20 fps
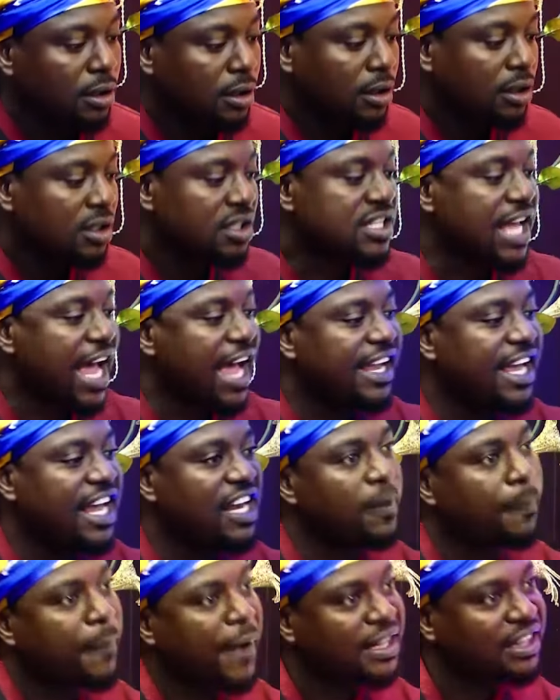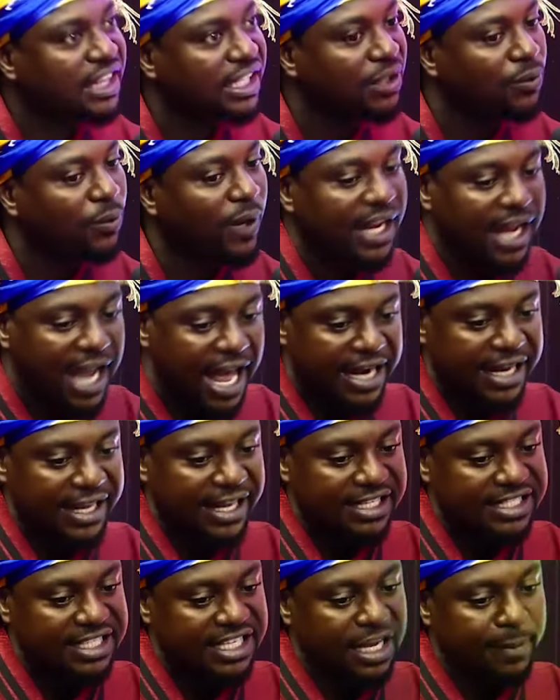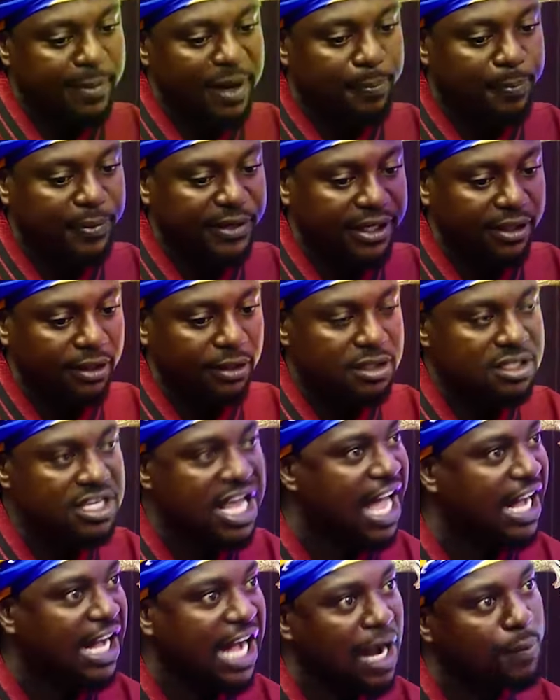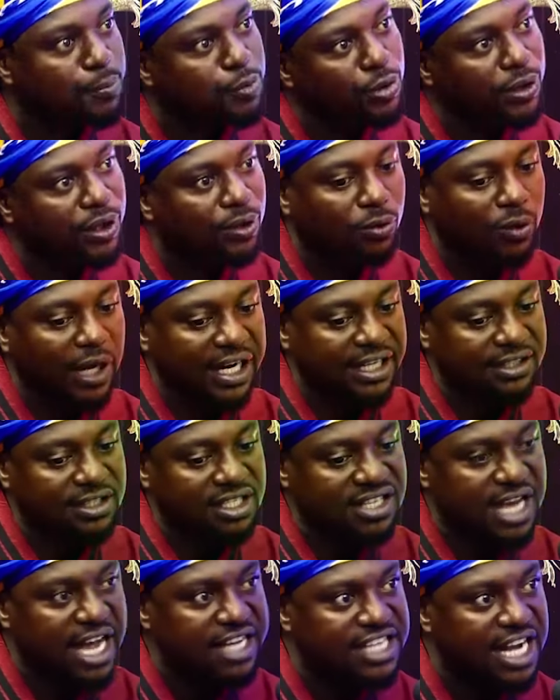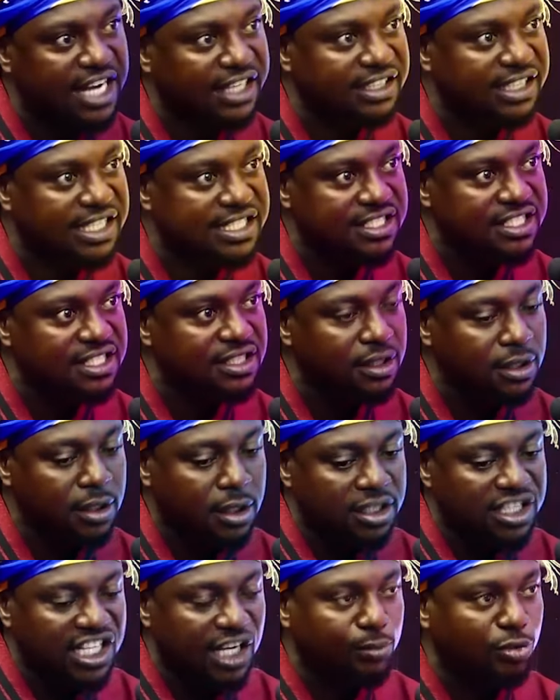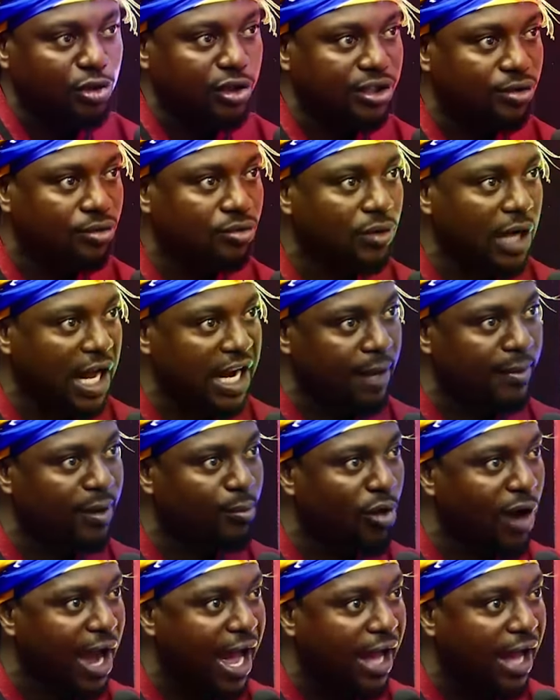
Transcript: Sa ye ni party we and ye say ye be pre sa cap we hu and sa jag ye si table ye hu. Ana me boa.